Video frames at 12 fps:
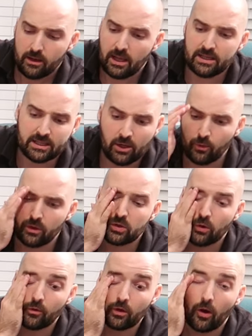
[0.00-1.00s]
lastly, on the
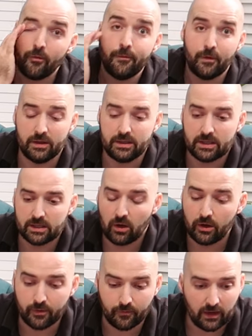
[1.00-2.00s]
sort of comfort and
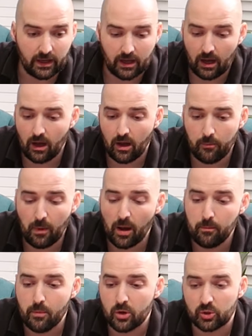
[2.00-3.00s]
design of it, um, I
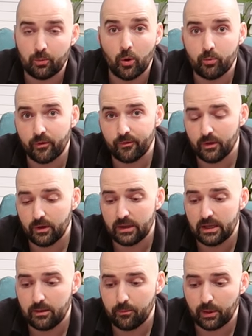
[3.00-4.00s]
much more prefer
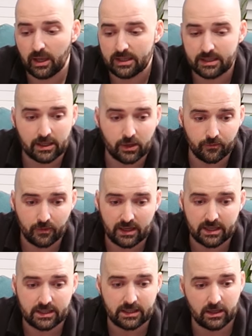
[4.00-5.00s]
the plastic of
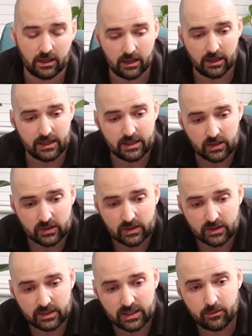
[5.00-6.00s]
this. Uh, it
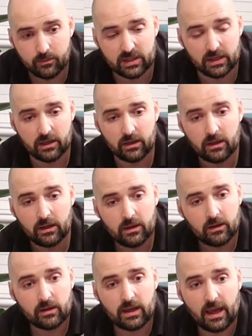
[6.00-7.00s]
doesn't seem to
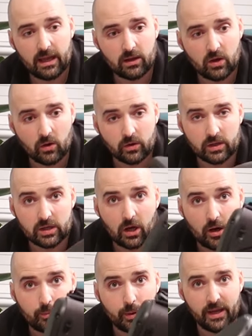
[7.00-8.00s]
get gunked
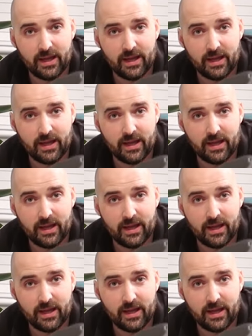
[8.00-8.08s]
up